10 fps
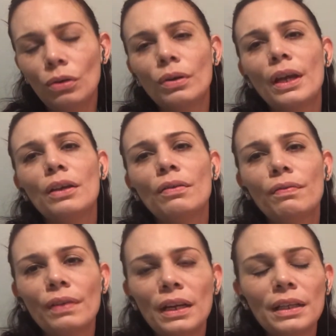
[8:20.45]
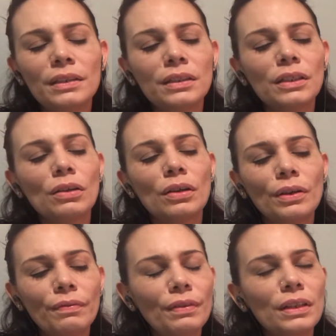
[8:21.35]
okay? Your feelings and your
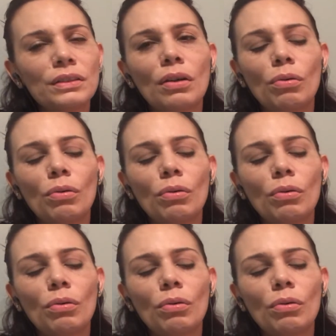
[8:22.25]
gut feelings